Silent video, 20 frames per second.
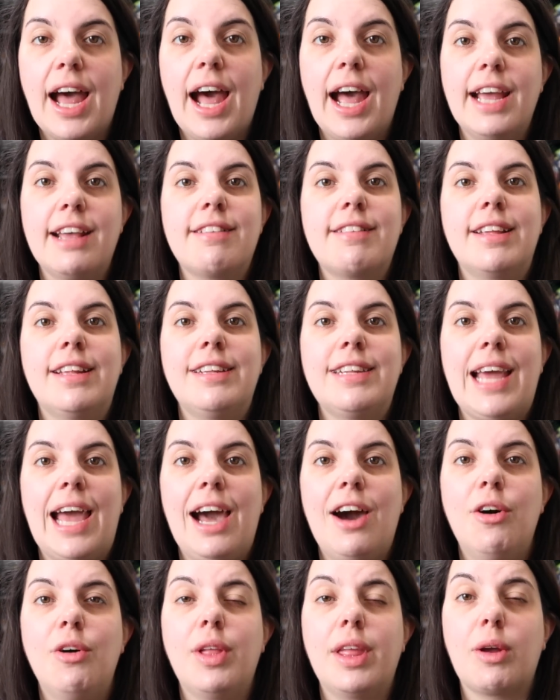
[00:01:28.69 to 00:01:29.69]
I sent
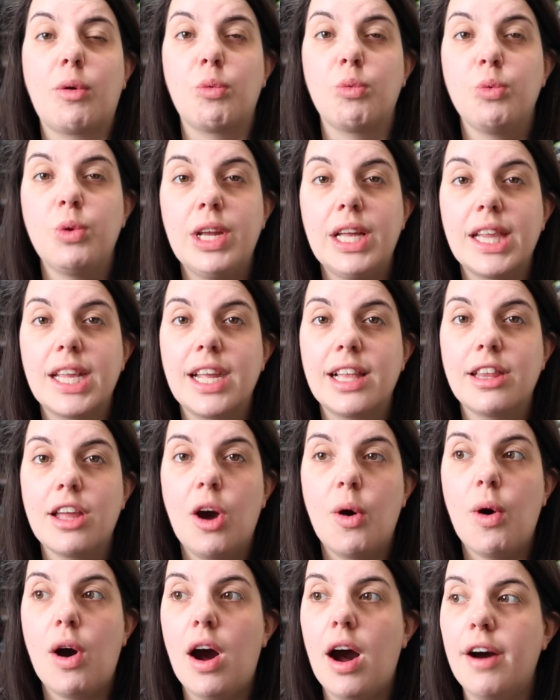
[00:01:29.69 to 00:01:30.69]
out like really
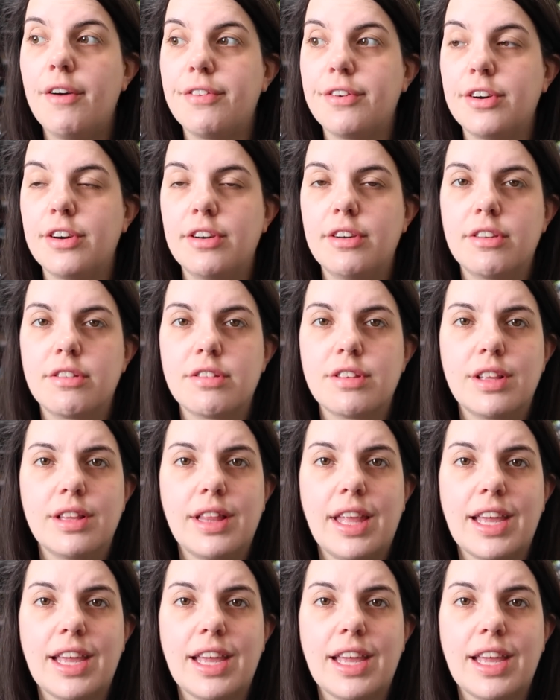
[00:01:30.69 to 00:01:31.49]
low offers,